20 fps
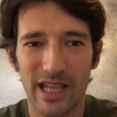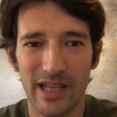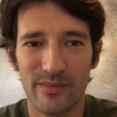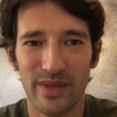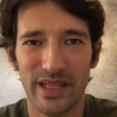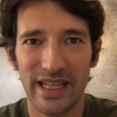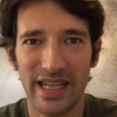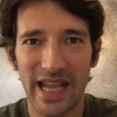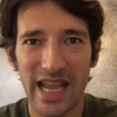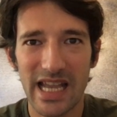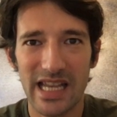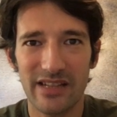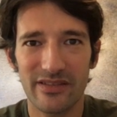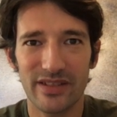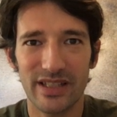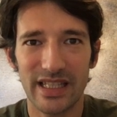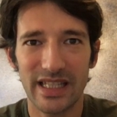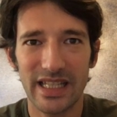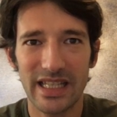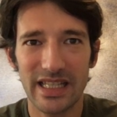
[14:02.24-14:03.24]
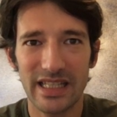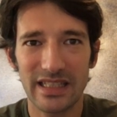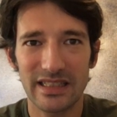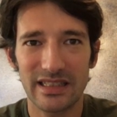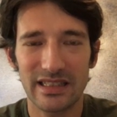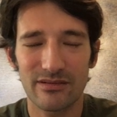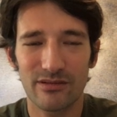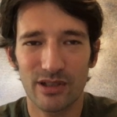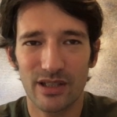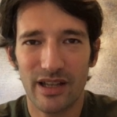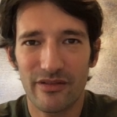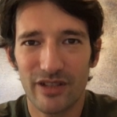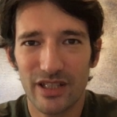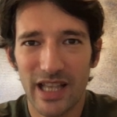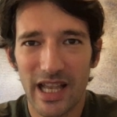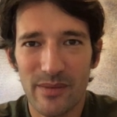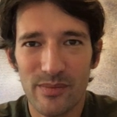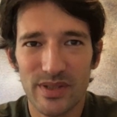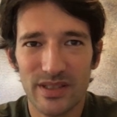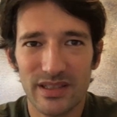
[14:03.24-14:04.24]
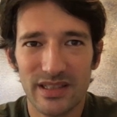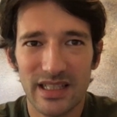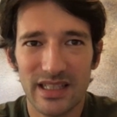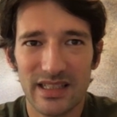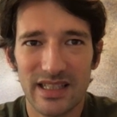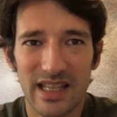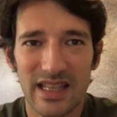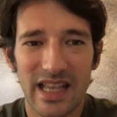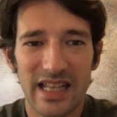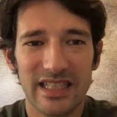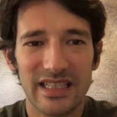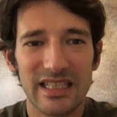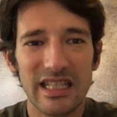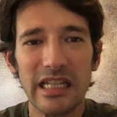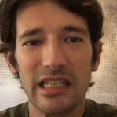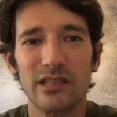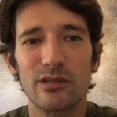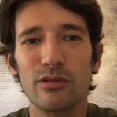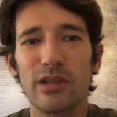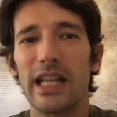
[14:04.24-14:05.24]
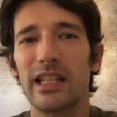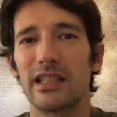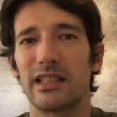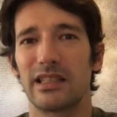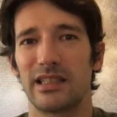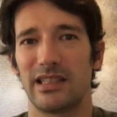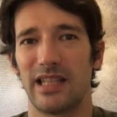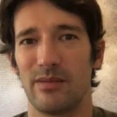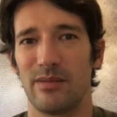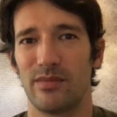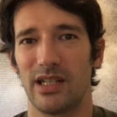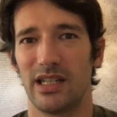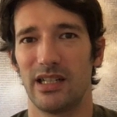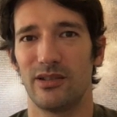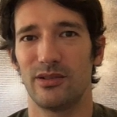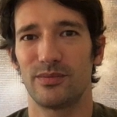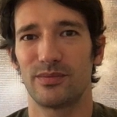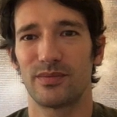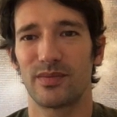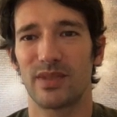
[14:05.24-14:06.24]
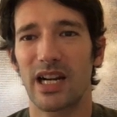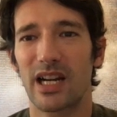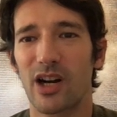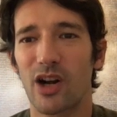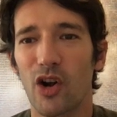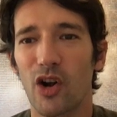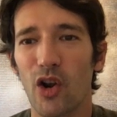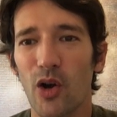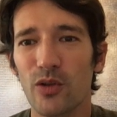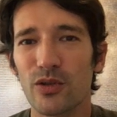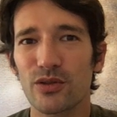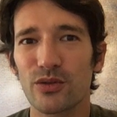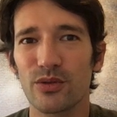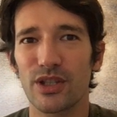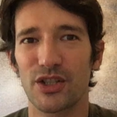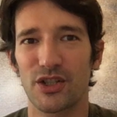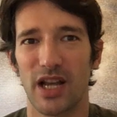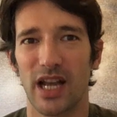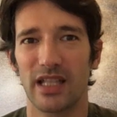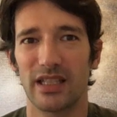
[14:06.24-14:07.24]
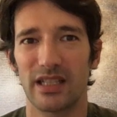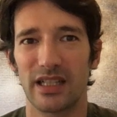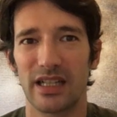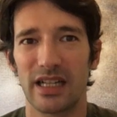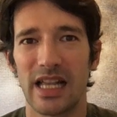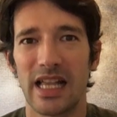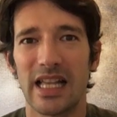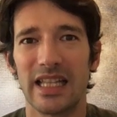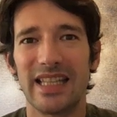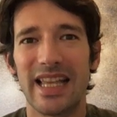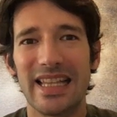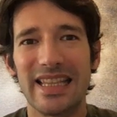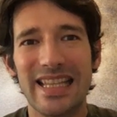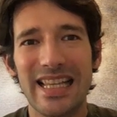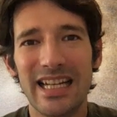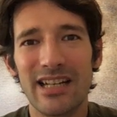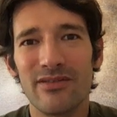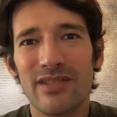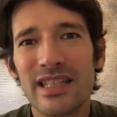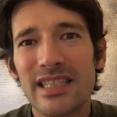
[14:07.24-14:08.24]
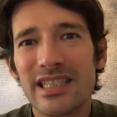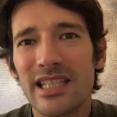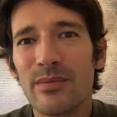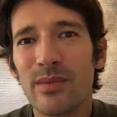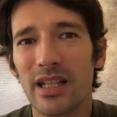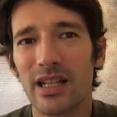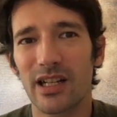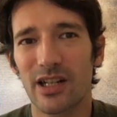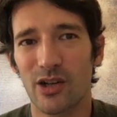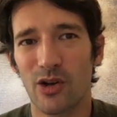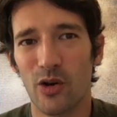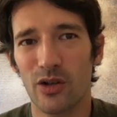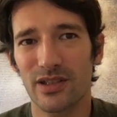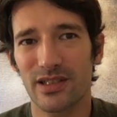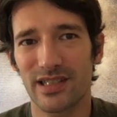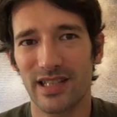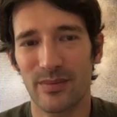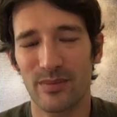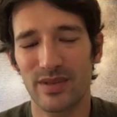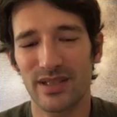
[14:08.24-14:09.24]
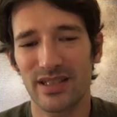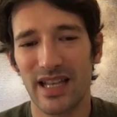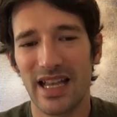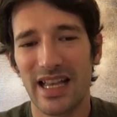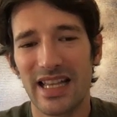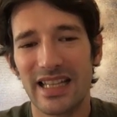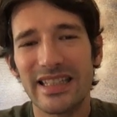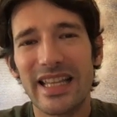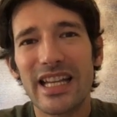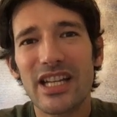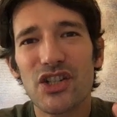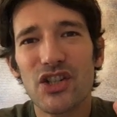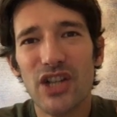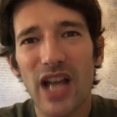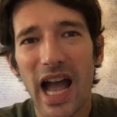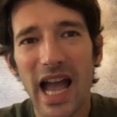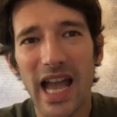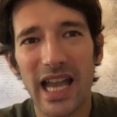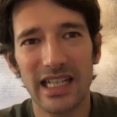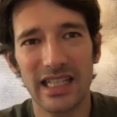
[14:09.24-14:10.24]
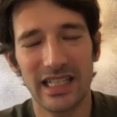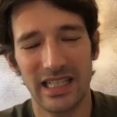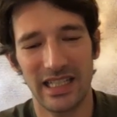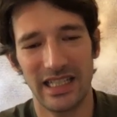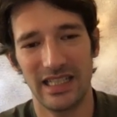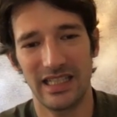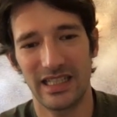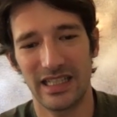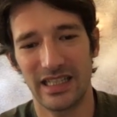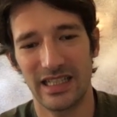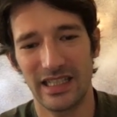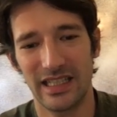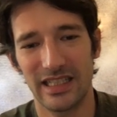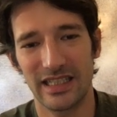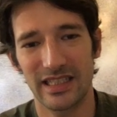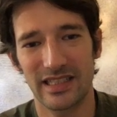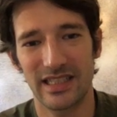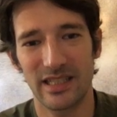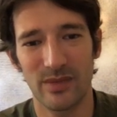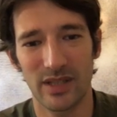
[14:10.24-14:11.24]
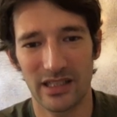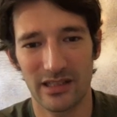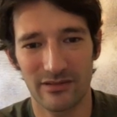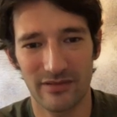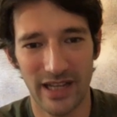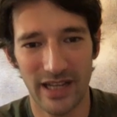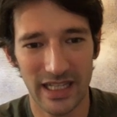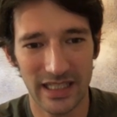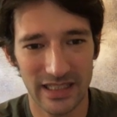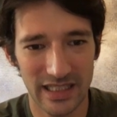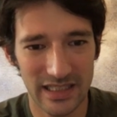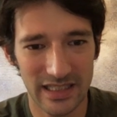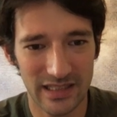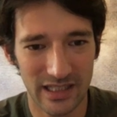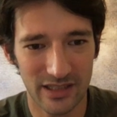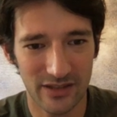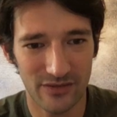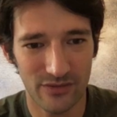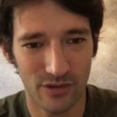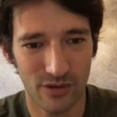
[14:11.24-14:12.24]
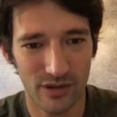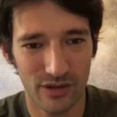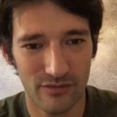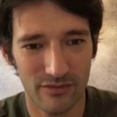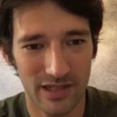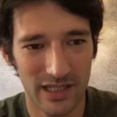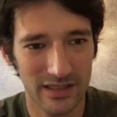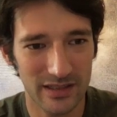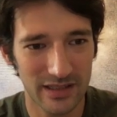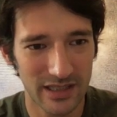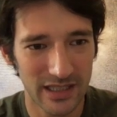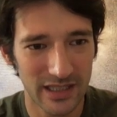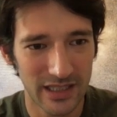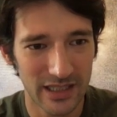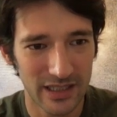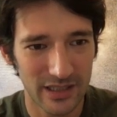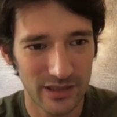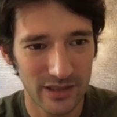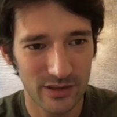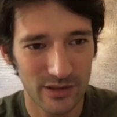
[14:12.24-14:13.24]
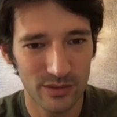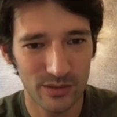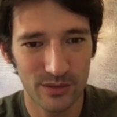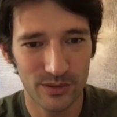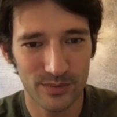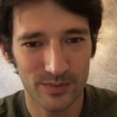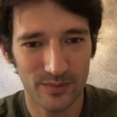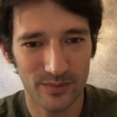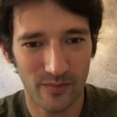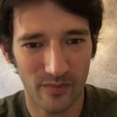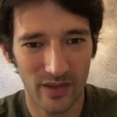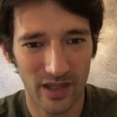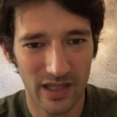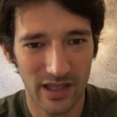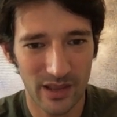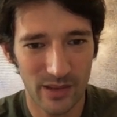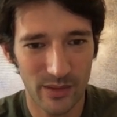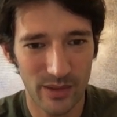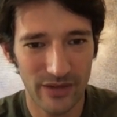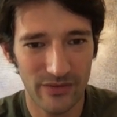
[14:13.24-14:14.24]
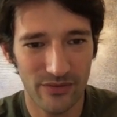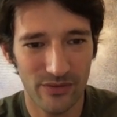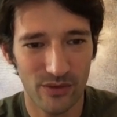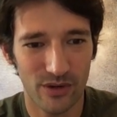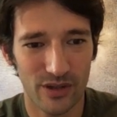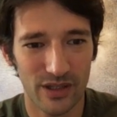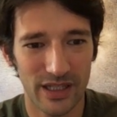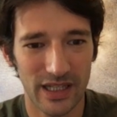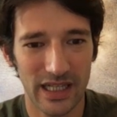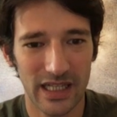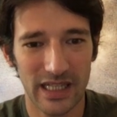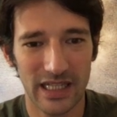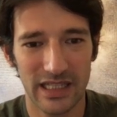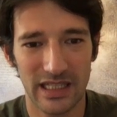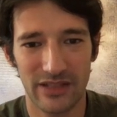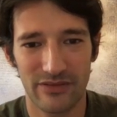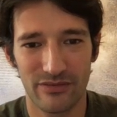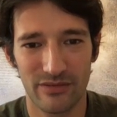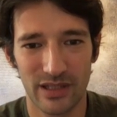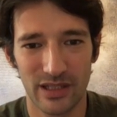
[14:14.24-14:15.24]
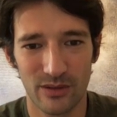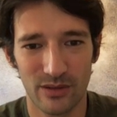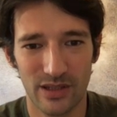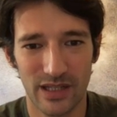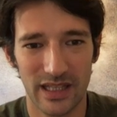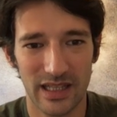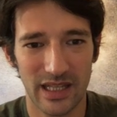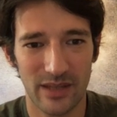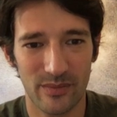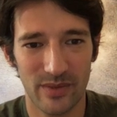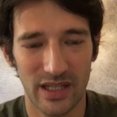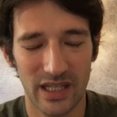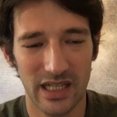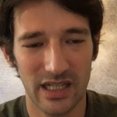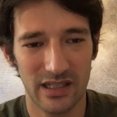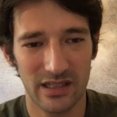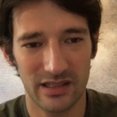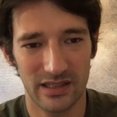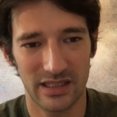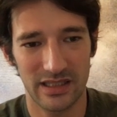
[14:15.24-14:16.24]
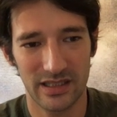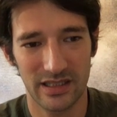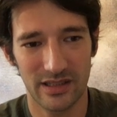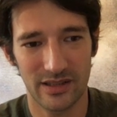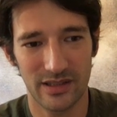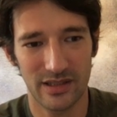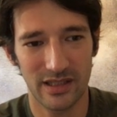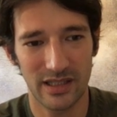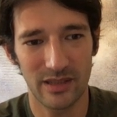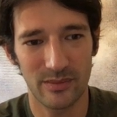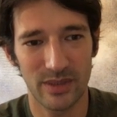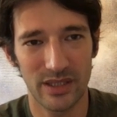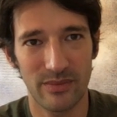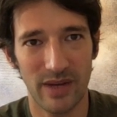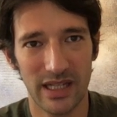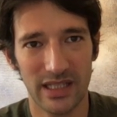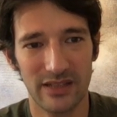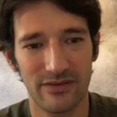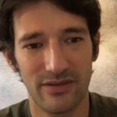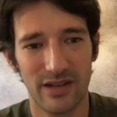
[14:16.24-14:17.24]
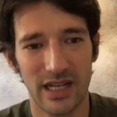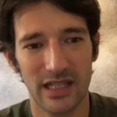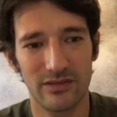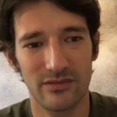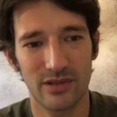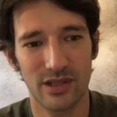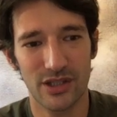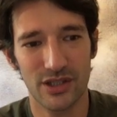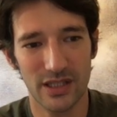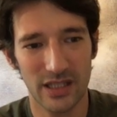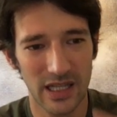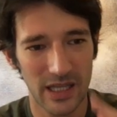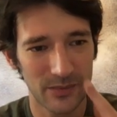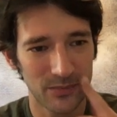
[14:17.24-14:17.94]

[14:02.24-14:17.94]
behave is, what happens is that they stick together somehow. They're close to each other, they deal with similar concepts, they shine in a similar way. These are the 4, 1, 2, 3, 4. And if we look at them here in a little bit magnified version,